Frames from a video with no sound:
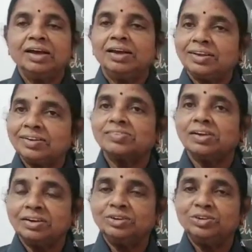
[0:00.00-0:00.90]
Let us
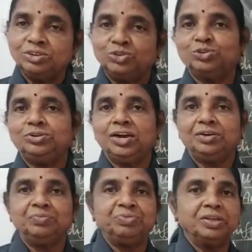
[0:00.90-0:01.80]
learn
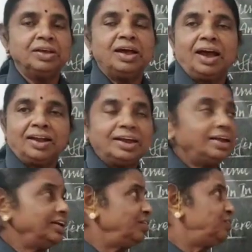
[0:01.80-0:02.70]
today an
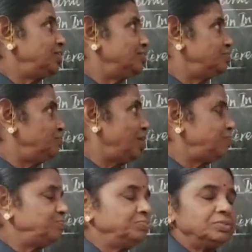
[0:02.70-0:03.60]
indifference
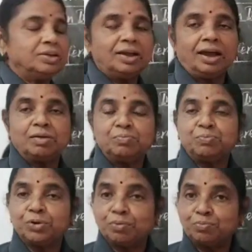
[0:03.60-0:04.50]
map
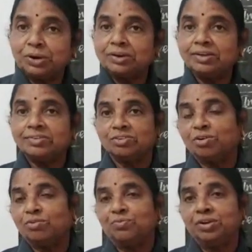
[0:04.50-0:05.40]
and properties
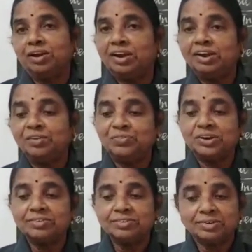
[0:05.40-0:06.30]
of
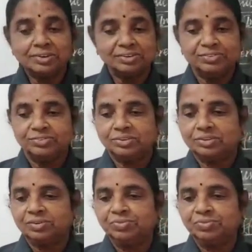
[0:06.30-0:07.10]
indifference curves.